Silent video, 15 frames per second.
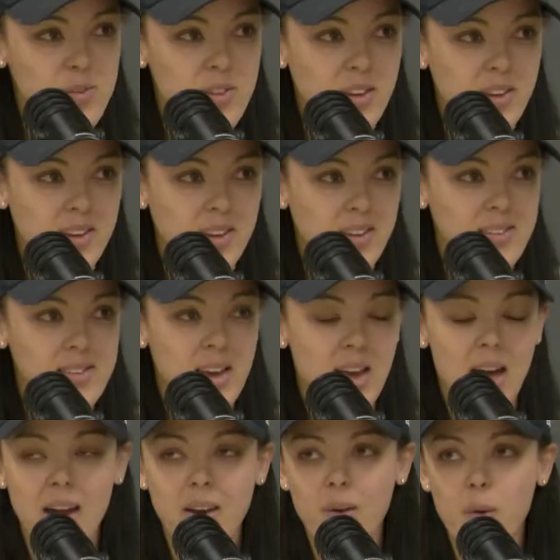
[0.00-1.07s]
kids.
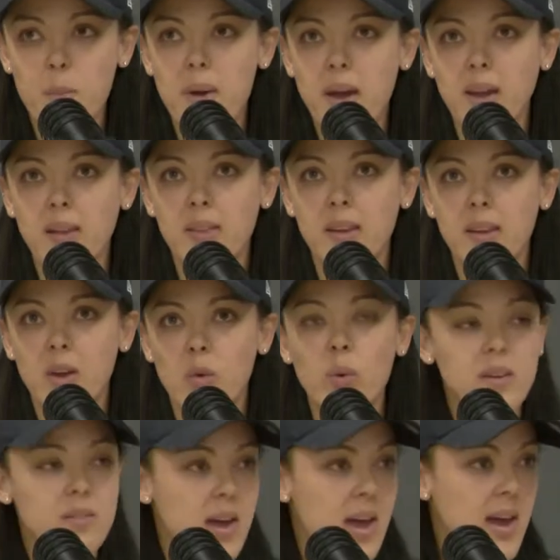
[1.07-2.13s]
I know back in the day we
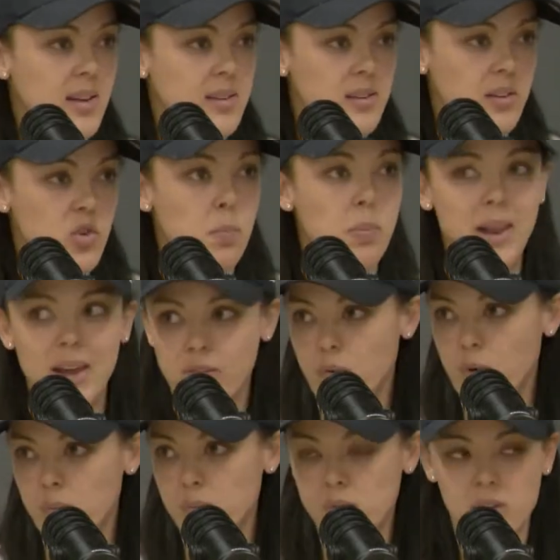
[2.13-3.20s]
never had such
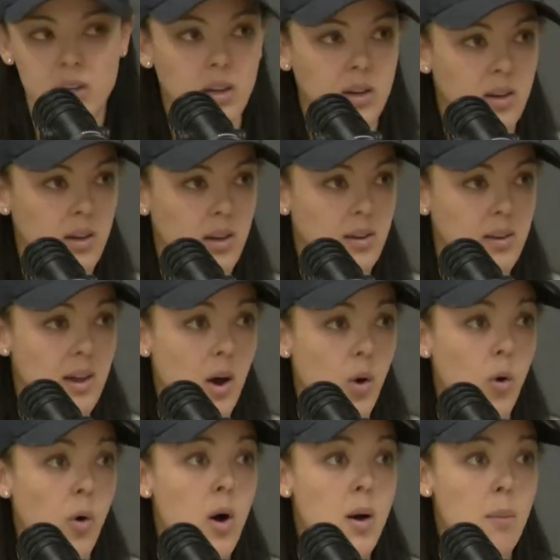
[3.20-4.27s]
platforms in our
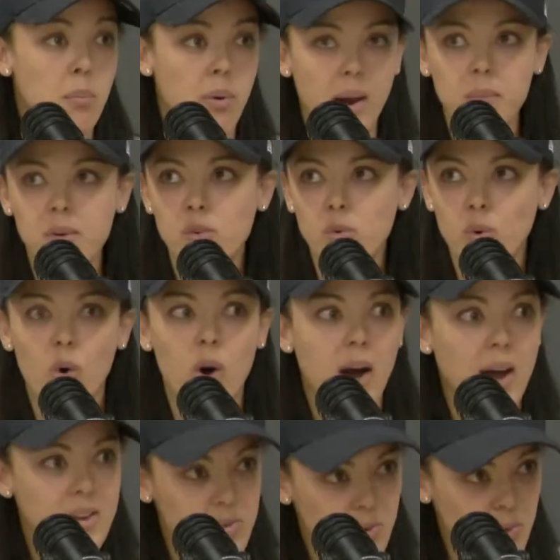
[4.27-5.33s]
primary school or
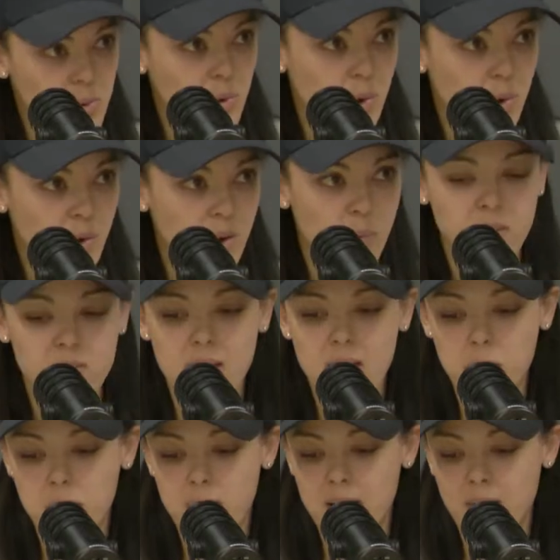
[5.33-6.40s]
high school career. We never had
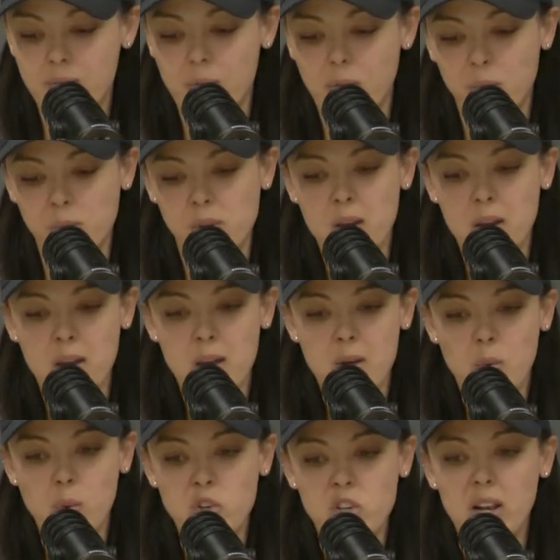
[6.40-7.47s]
platforms
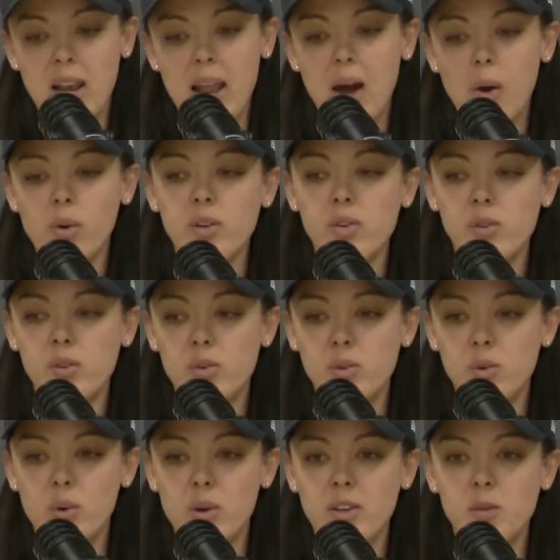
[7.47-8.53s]
which allowed us to
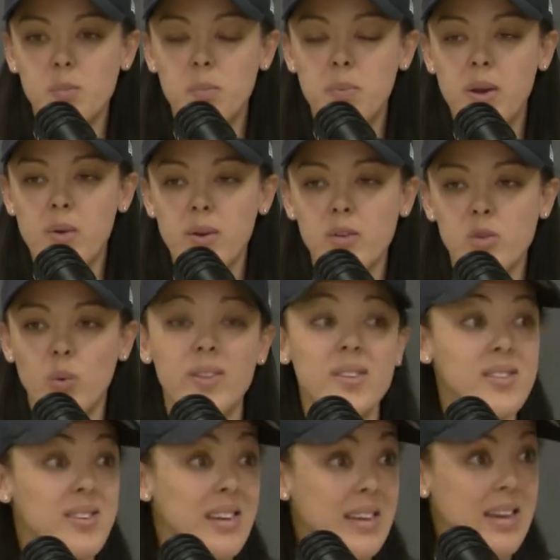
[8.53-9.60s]
experience what the
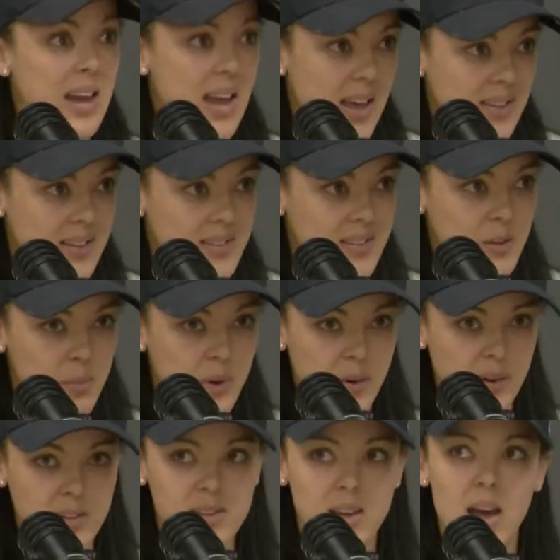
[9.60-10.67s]
senior athletes
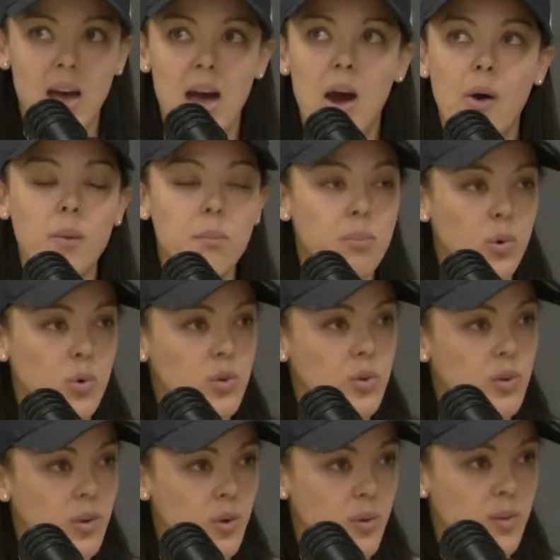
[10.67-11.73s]
experience. How important
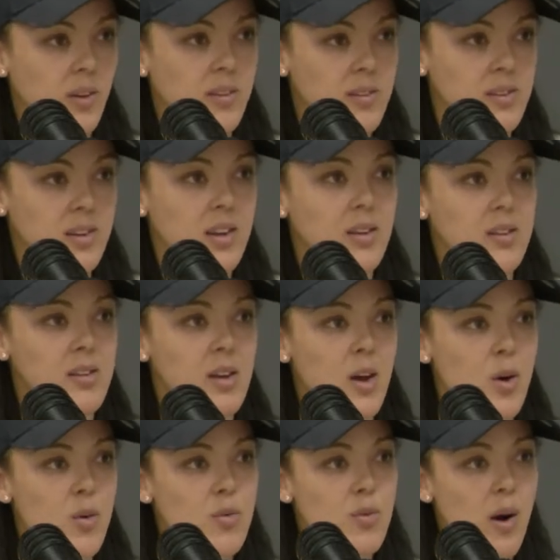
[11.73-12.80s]
do you think this is
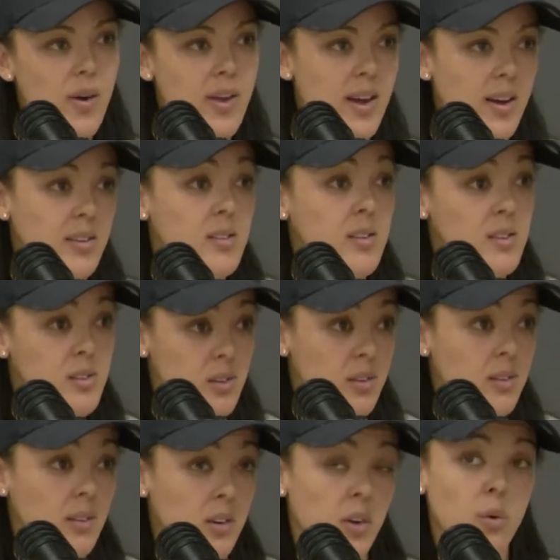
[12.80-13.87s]
for our youngsters,
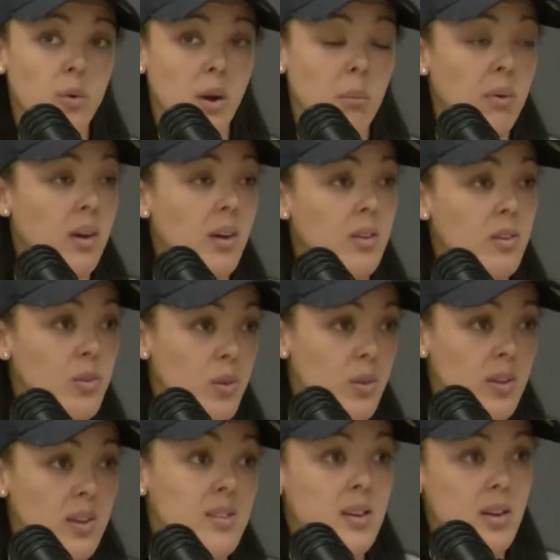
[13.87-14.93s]
coming into their
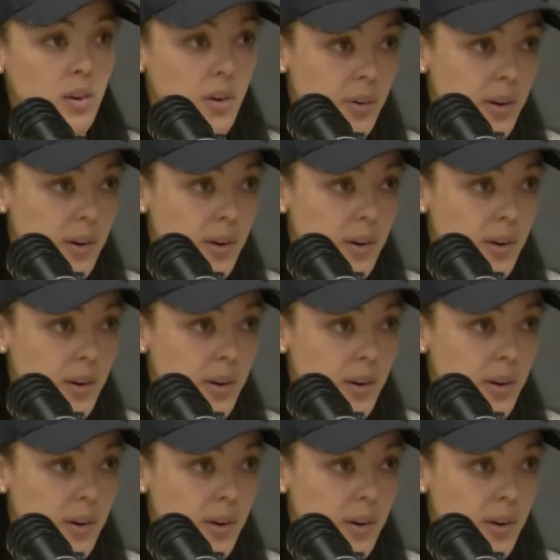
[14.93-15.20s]
senior career?